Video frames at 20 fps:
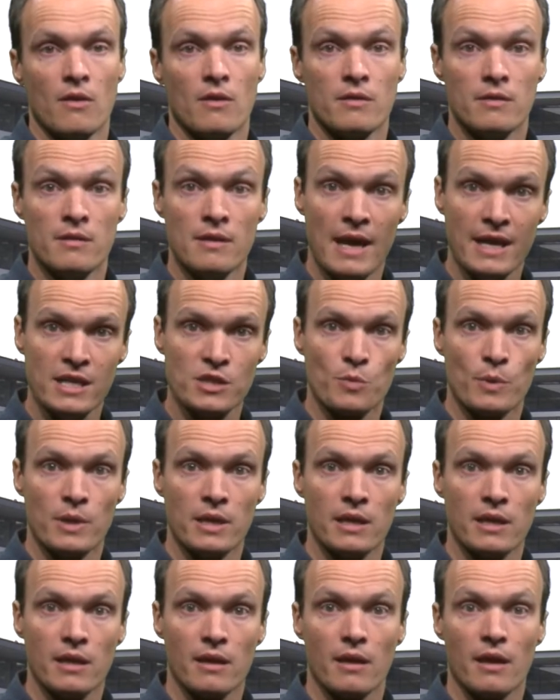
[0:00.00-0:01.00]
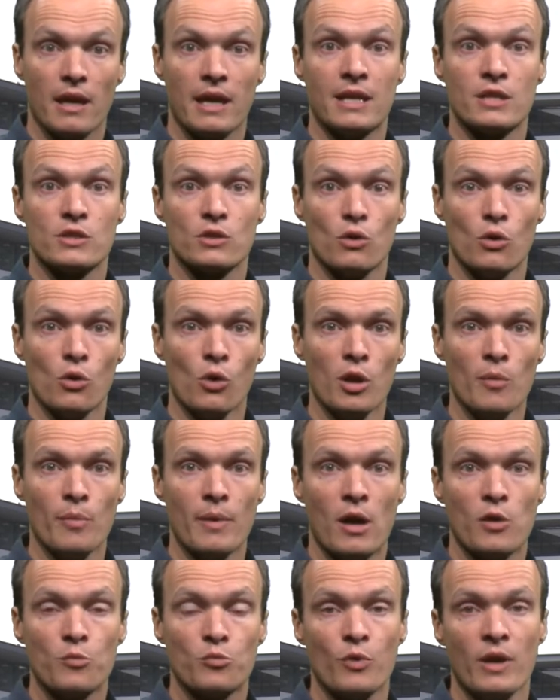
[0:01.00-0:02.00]
Next week, it is all
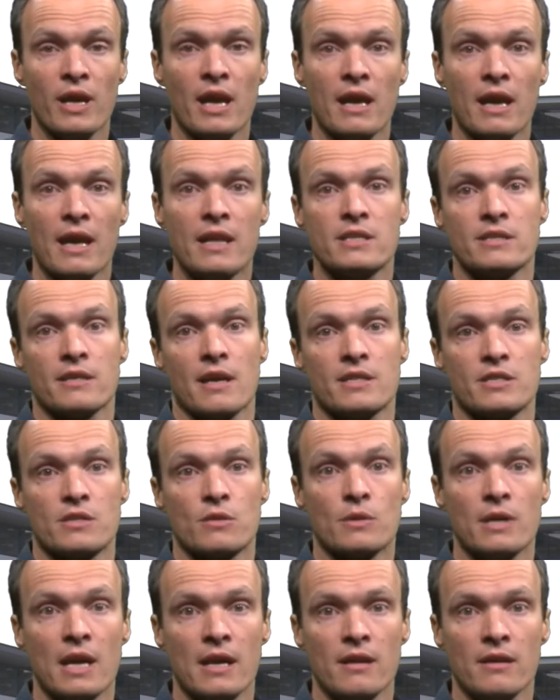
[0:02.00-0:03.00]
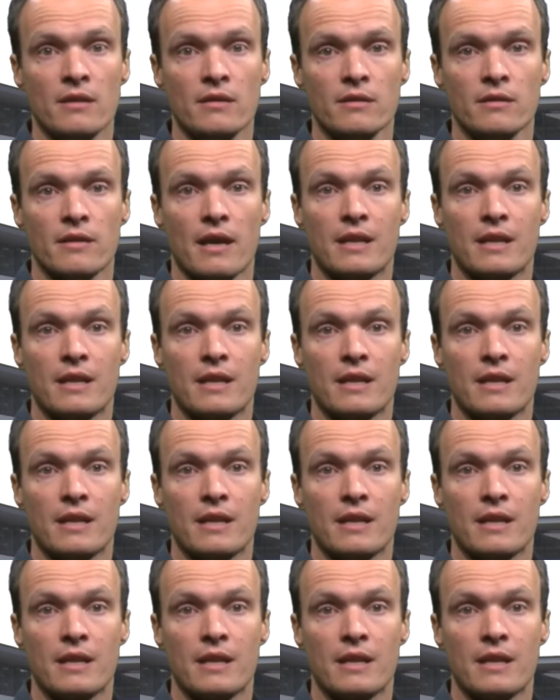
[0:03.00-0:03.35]
about bringing insights together